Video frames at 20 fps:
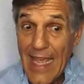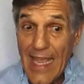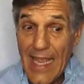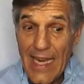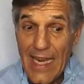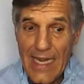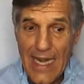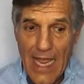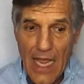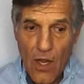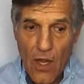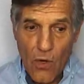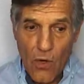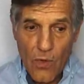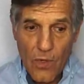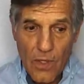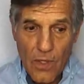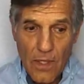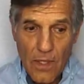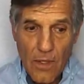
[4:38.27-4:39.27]
Now,
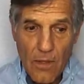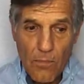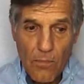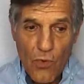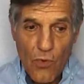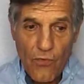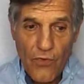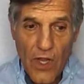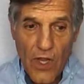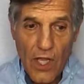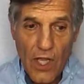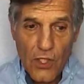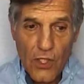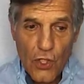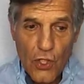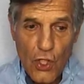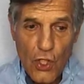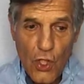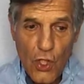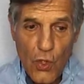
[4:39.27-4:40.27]
move on
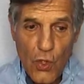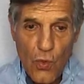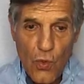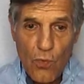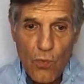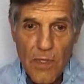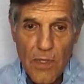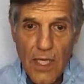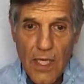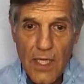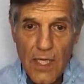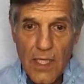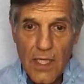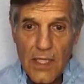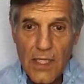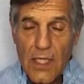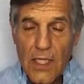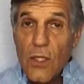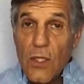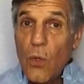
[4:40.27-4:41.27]
to my
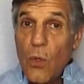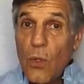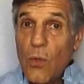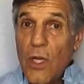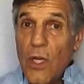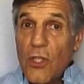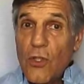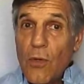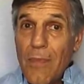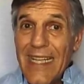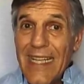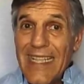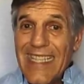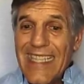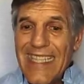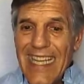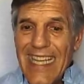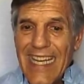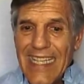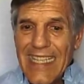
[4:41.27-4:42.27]
question box
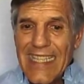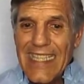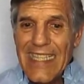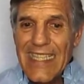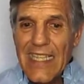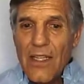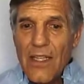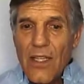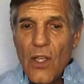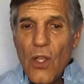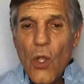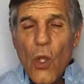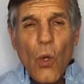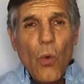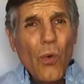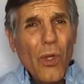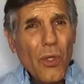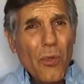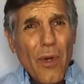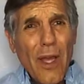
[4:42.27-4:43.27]
6.
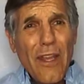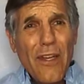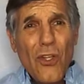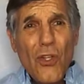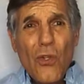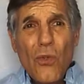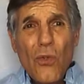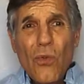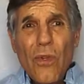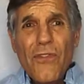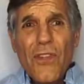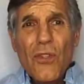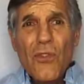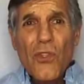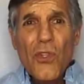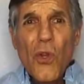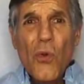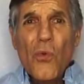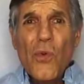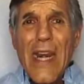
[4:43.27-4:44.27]
What do I do if there's
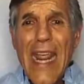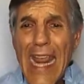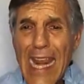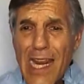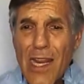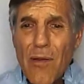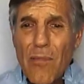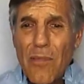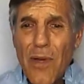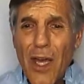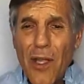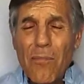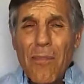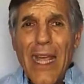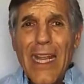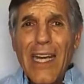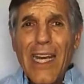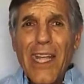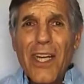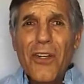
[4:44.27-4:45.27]
no name on my
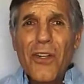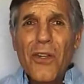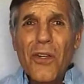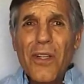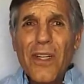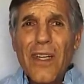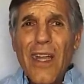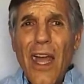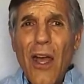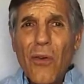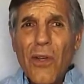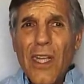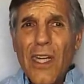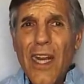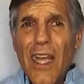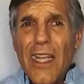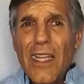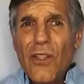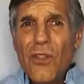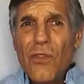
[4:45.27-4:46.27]
letter? How can
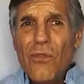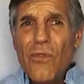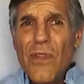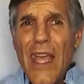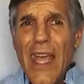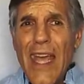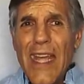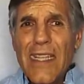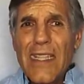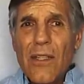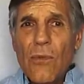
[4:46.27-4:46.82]
I do that?